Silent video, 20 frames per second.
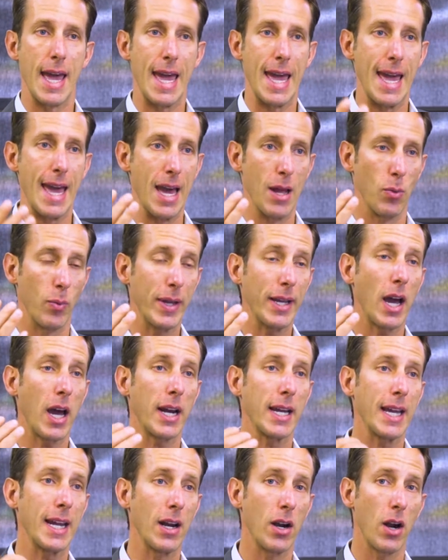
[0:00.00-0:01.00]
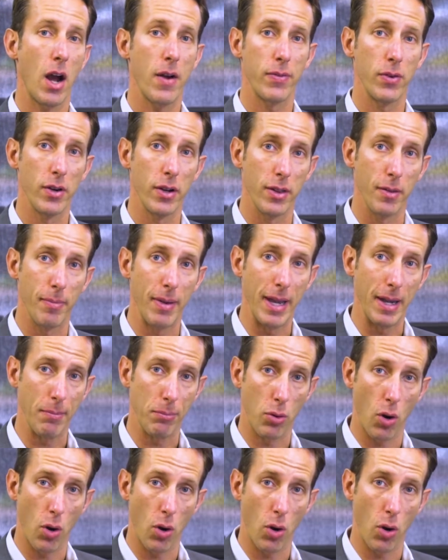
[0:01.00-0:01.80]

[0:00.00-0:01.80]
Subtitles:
and we got to get an offer into the bank